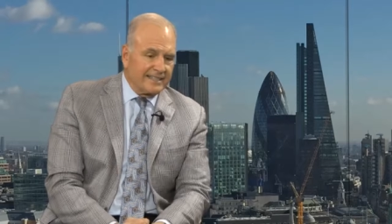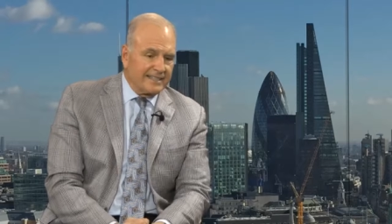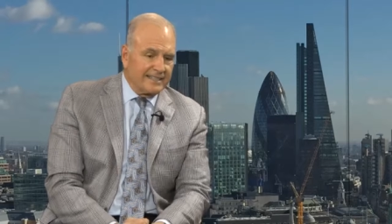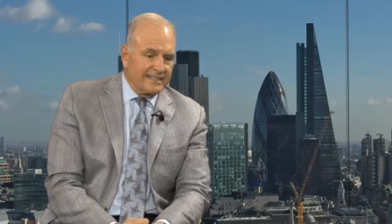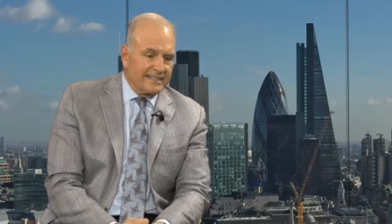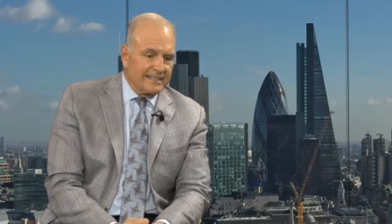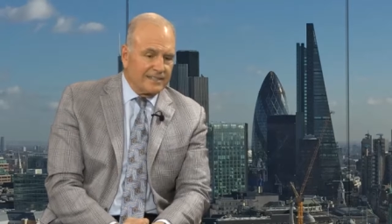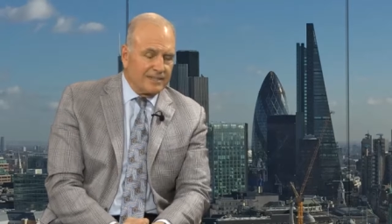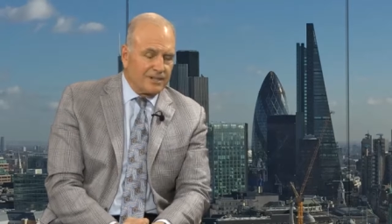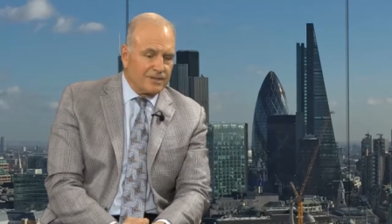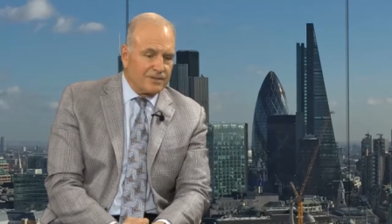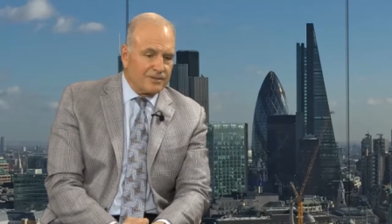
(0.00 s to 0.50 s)

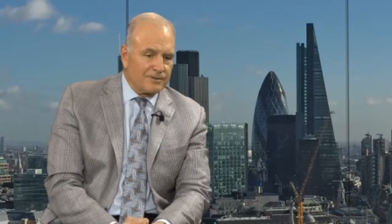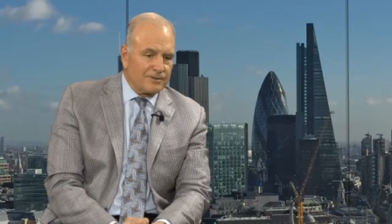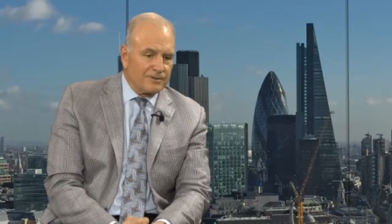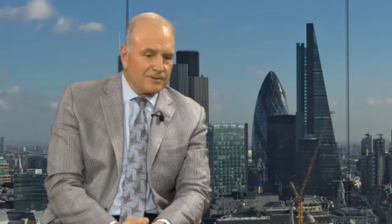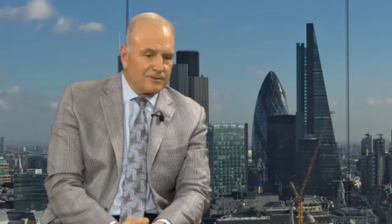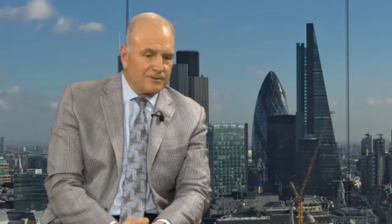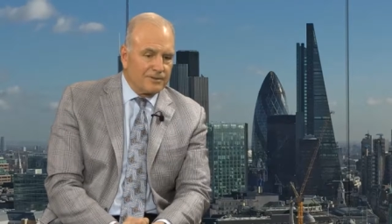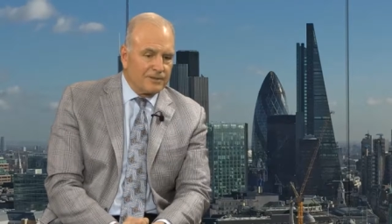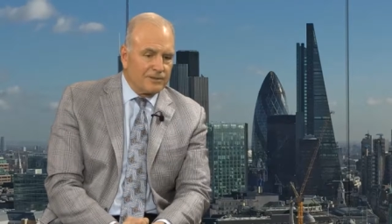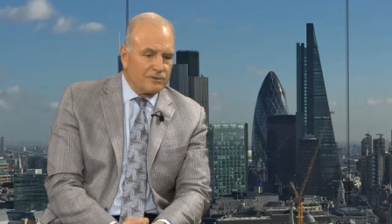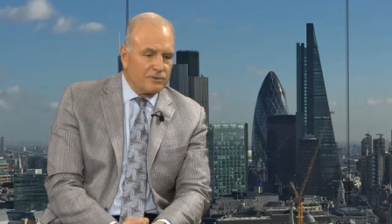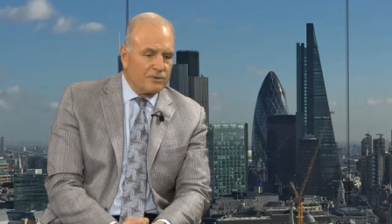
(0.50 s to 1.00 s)
you know,
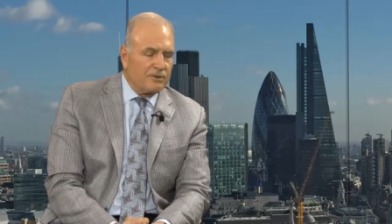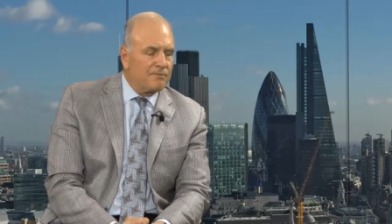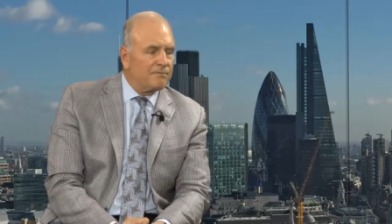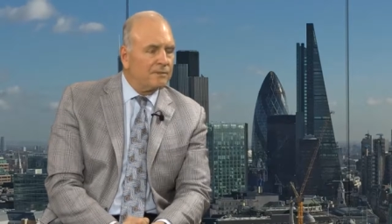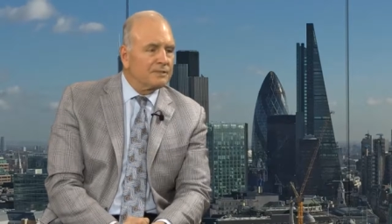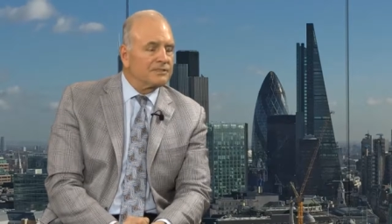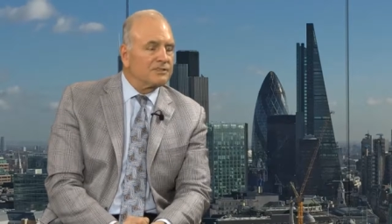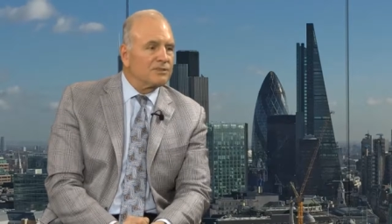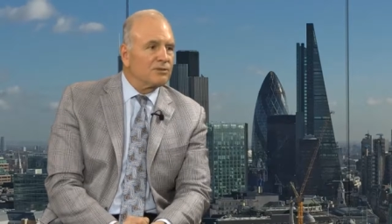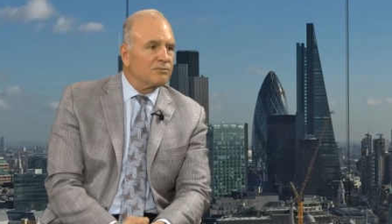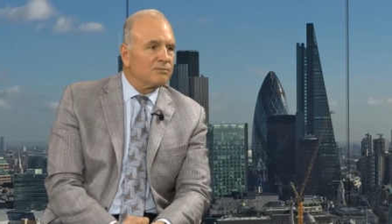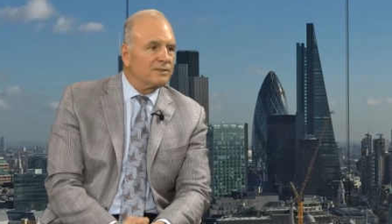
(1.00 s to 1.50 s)
we've
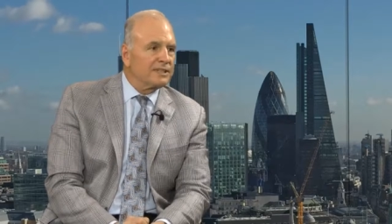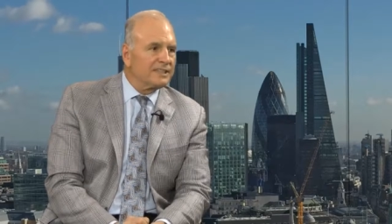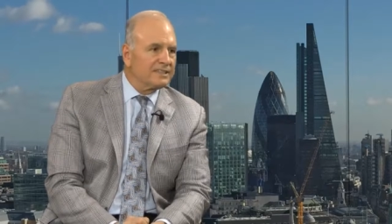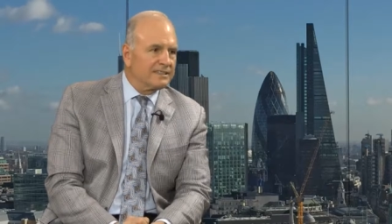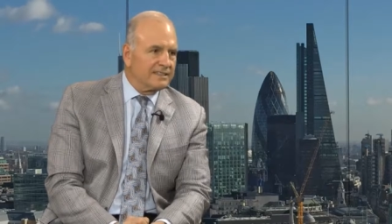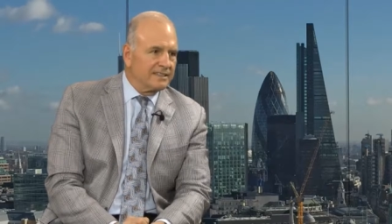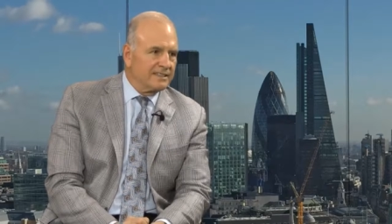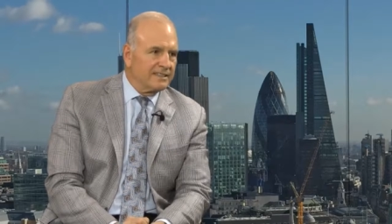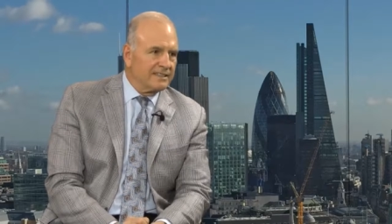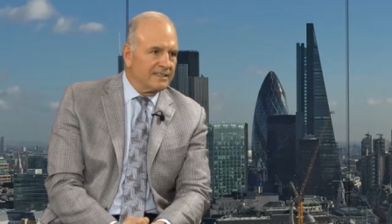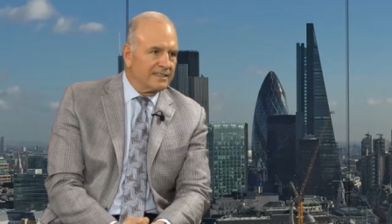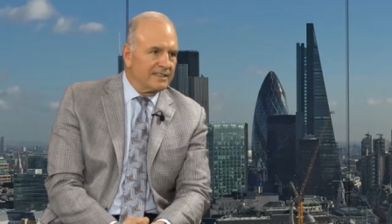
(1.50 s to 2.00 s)
been so
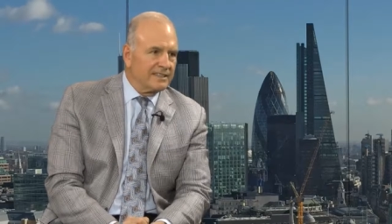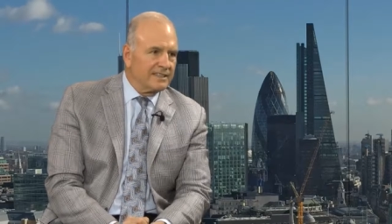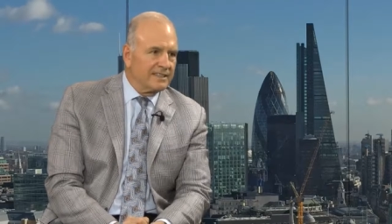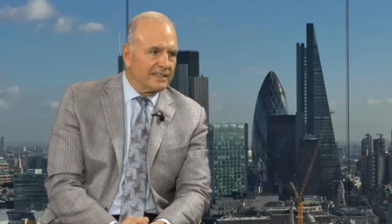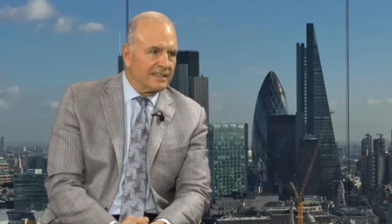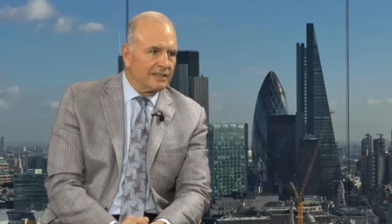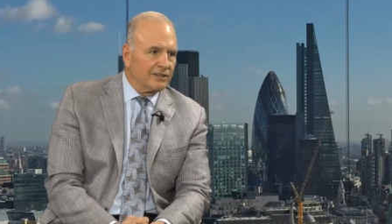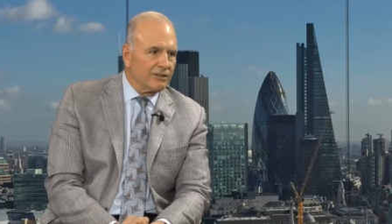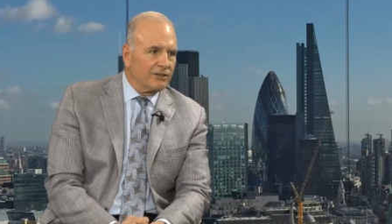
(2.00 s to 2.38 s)
busy at uh,